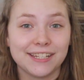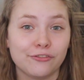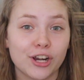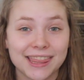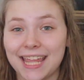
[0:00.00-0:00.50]

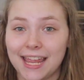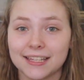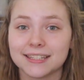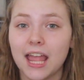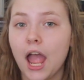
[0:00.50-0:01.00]
different
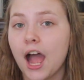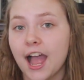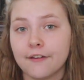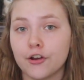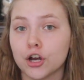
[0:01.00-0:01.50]
things.
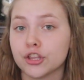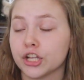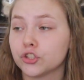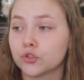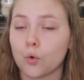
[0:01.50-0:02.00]
I've heard
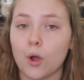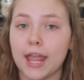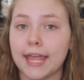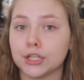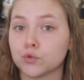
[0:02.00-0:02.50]
that
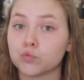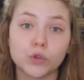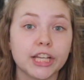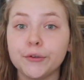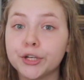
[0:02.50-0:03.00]
soy is
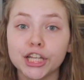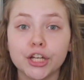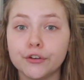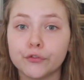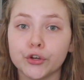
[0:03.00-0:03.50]
really, really
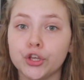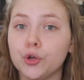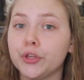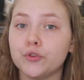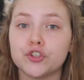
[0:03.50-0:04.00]
good for
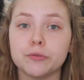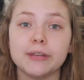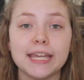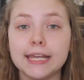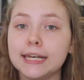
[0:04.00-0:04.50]
you and you should
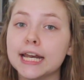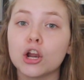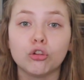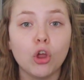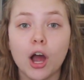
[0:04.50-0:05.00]
be eating it
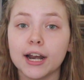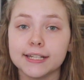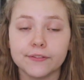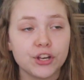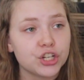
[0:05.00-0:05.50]
a lot
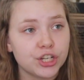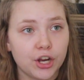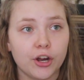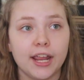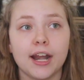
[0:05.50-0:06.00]
as a
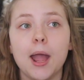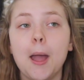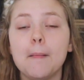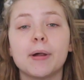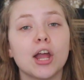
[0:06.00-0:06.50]
vegetarian,
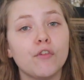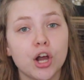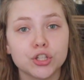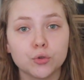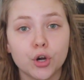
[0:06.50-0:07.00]
but I've
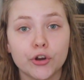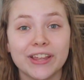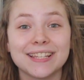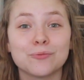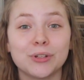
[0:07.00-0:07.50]
also heard
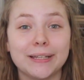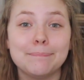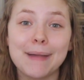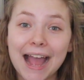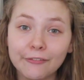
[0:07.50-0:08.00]
that it's really
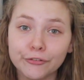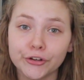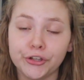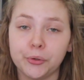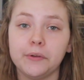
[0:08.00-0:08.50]
bad
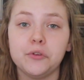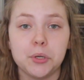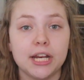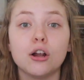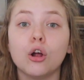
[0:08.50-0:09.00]
for you if you
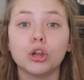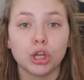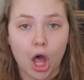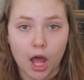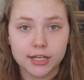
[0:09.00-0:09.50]
eat a
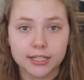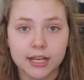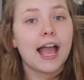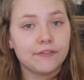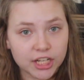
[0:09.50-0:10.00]

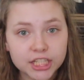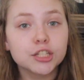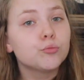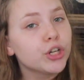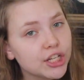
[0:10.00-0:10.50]
lot. I've done
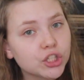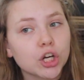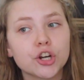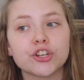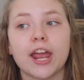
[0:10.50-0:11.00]
some
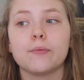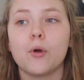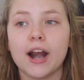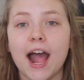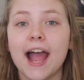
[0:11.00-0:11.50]
research and
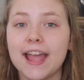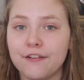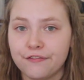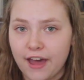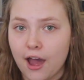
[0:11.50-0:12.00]
what I
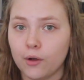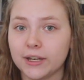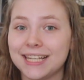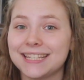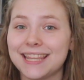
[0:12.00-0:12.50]
have
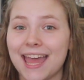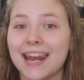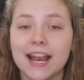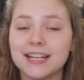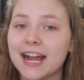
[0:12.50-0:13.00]
found is
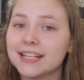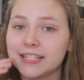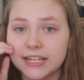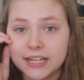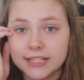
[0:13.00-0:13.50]
that it
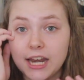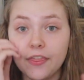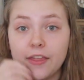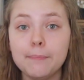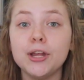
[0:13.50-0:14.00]
has it does
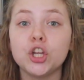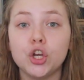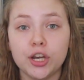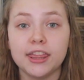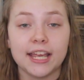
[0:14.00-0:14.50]
nothing but
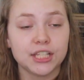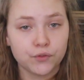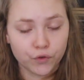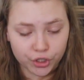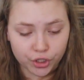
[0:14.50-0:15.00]
good
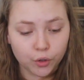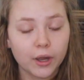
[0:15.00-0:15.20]
things for you